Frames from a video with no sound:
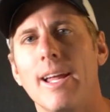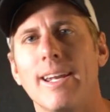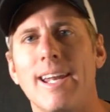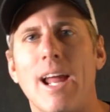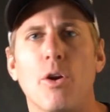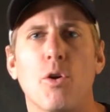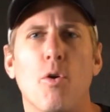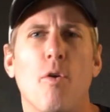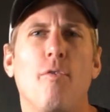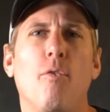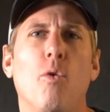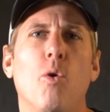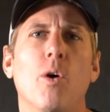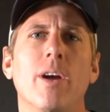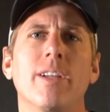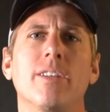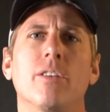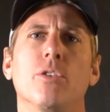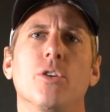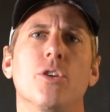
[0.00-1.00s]
Now, to
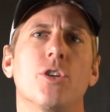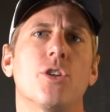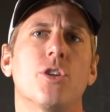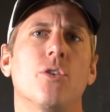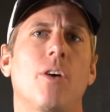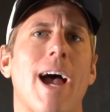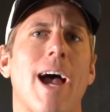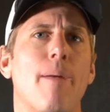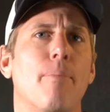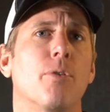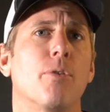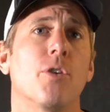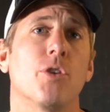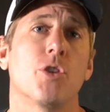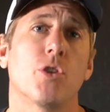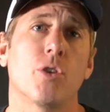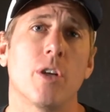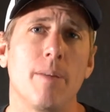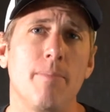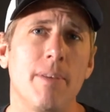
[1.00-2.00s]
avoid dilutional
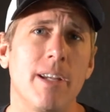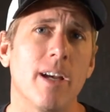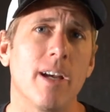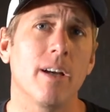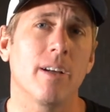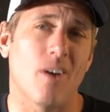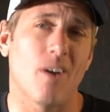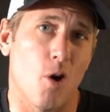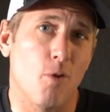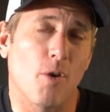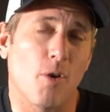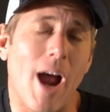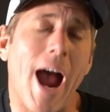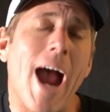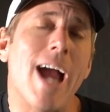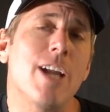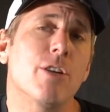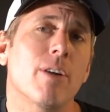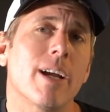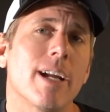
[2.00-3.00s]
hyponatremia,
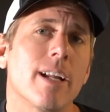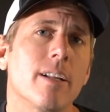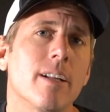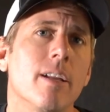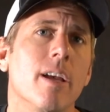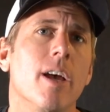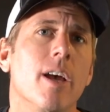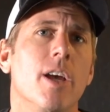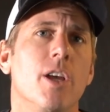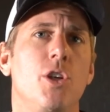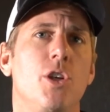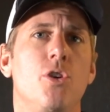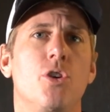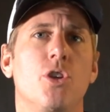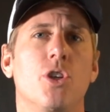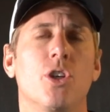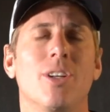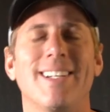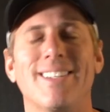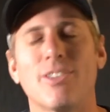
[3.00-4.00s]
overhydrating, you
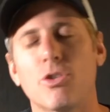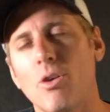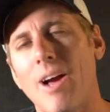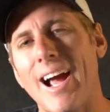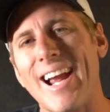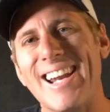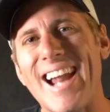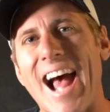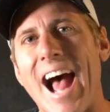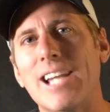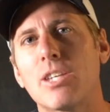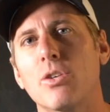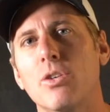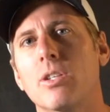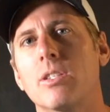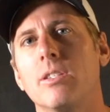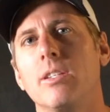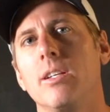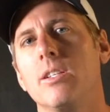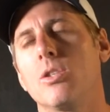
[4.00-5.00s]
should try not to
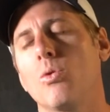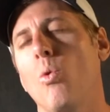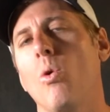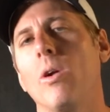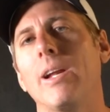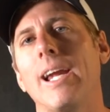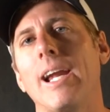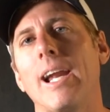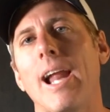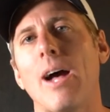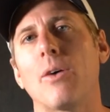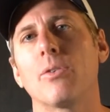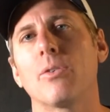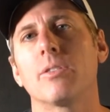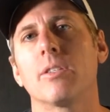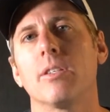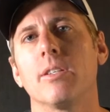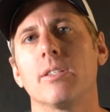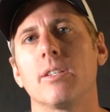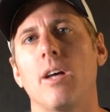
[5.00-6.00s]
exceed 28
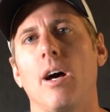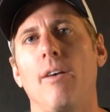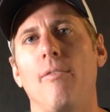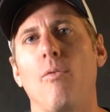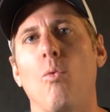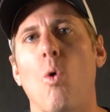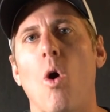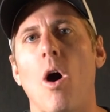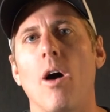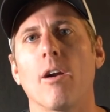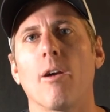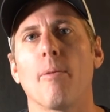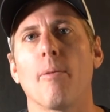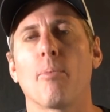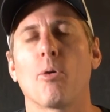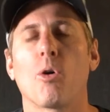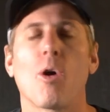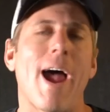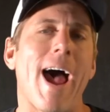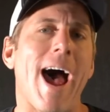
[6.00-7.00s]
ounces of water
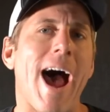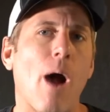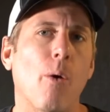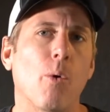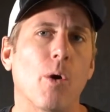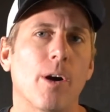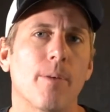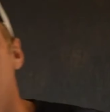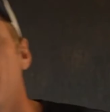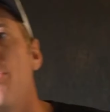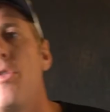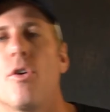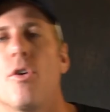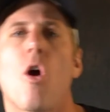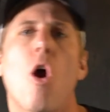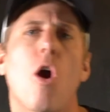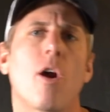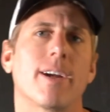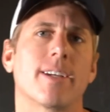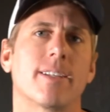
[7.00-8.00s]
per hour. There
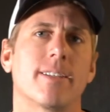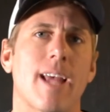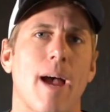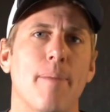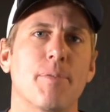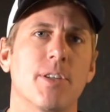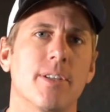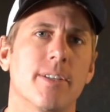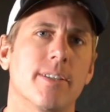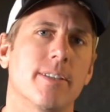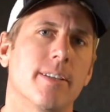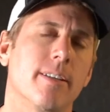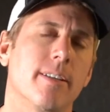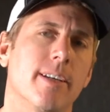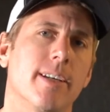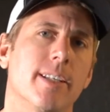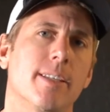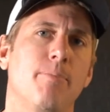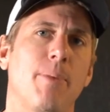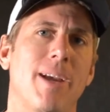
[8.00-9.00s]
are exceptions to
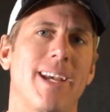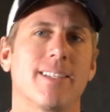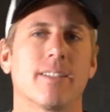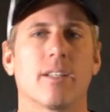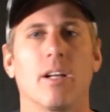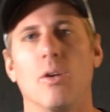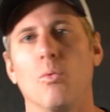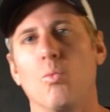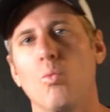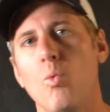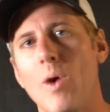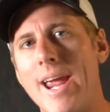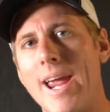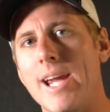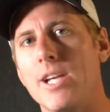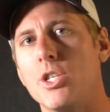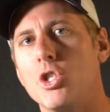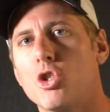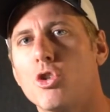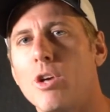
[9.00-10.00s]
this based on
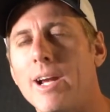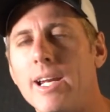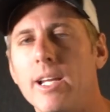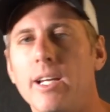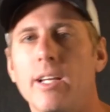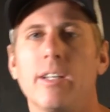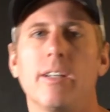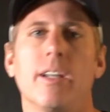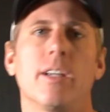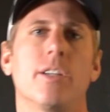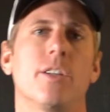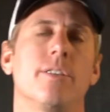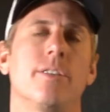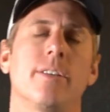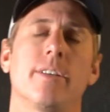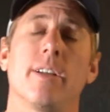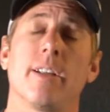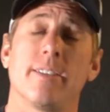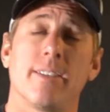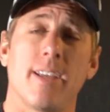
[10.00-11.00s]
weight, training
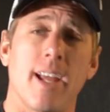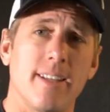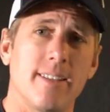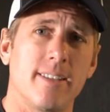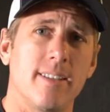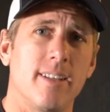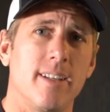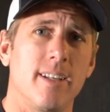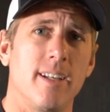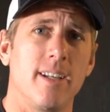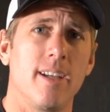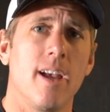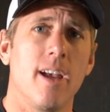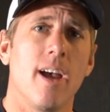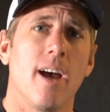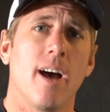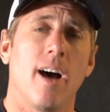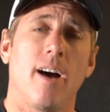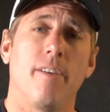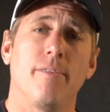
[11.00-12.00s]
conditions, and intensity
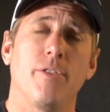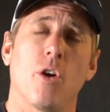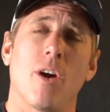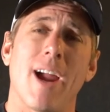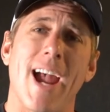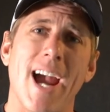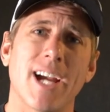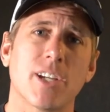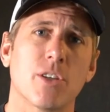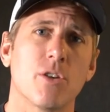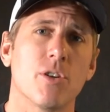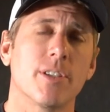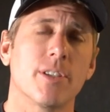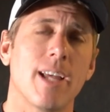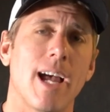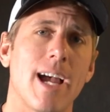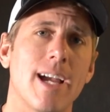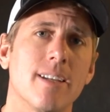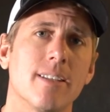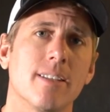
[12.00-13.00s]
of your
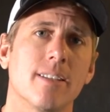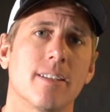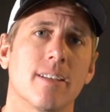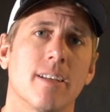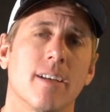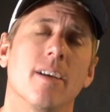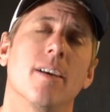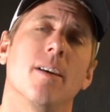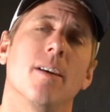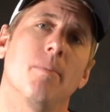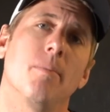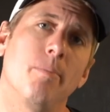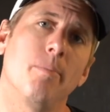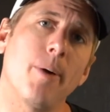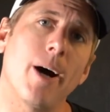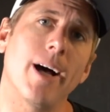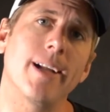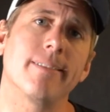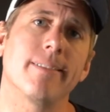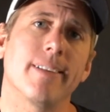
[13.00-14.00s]
exercise,
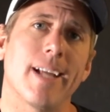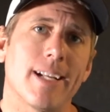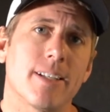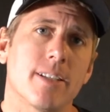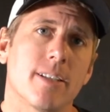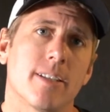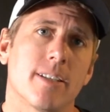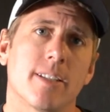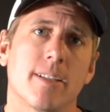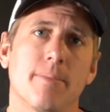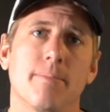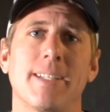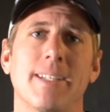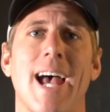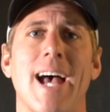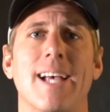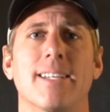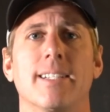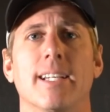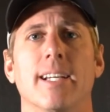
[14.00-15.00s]
but that's just some
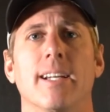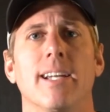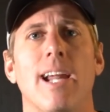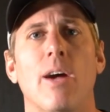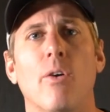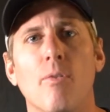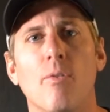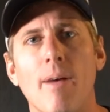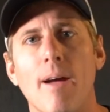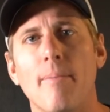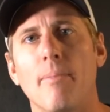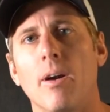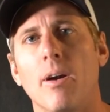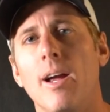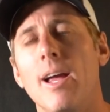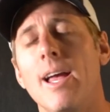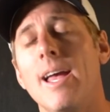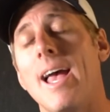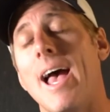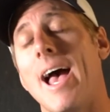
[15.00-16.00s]
testing. Now remember,
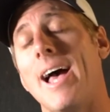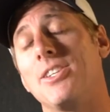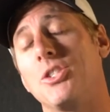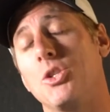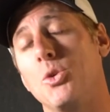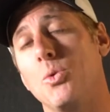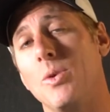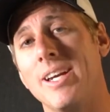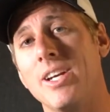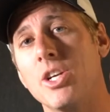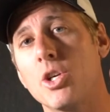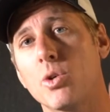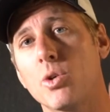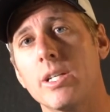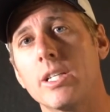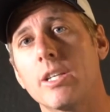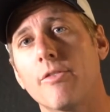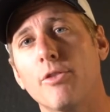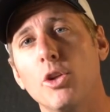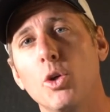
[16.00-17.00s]
as you
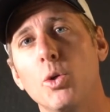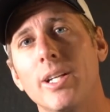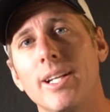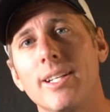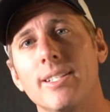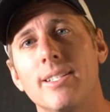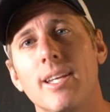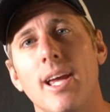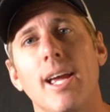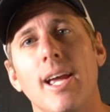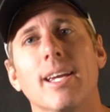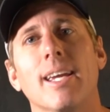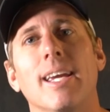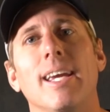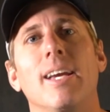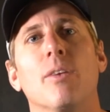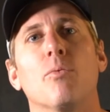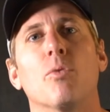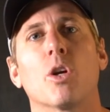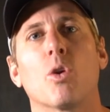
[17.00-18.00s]
increase fluid intake,
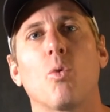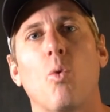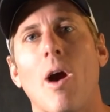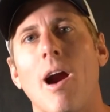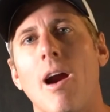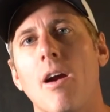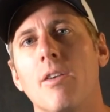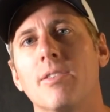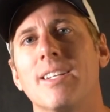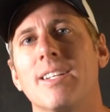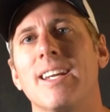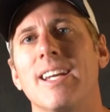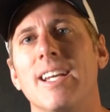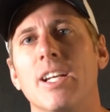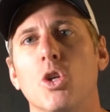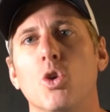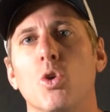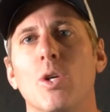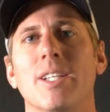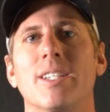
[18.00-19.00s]
it requires an
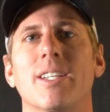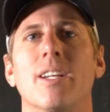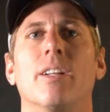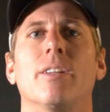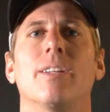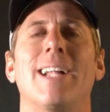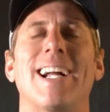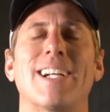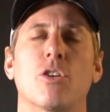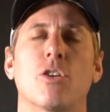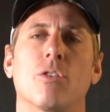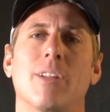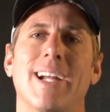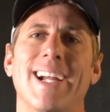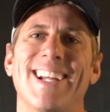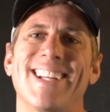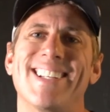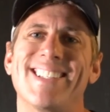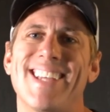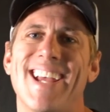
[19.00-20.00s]
increase in
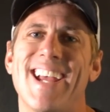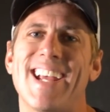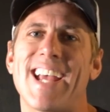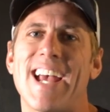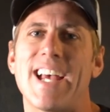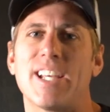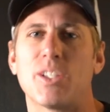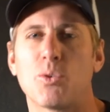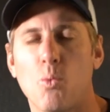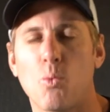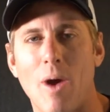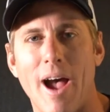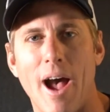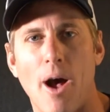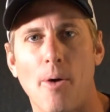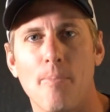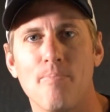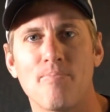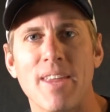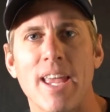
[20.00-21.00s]
electrolyte intake as
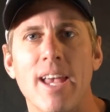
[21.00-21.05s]
well.